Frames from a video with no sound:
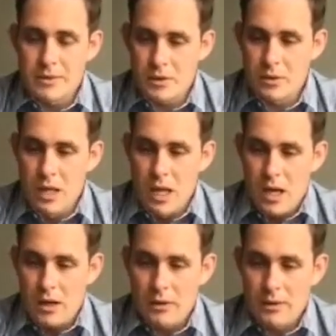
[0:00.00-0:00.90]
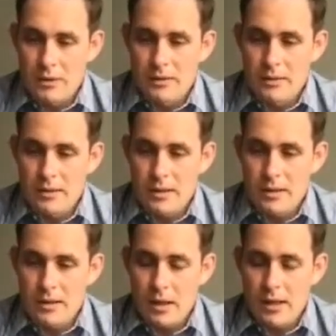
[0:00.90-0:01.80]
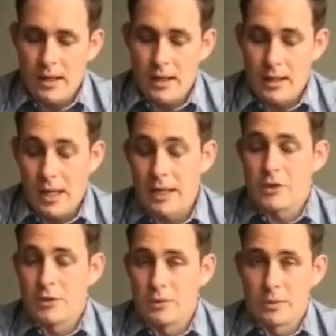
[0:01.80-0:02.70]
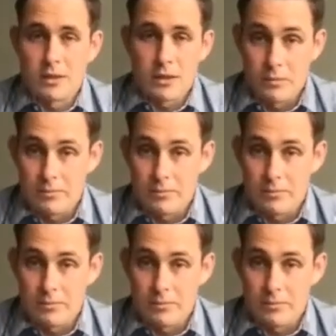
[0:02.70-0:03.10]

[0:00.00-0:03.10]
So our attitude with our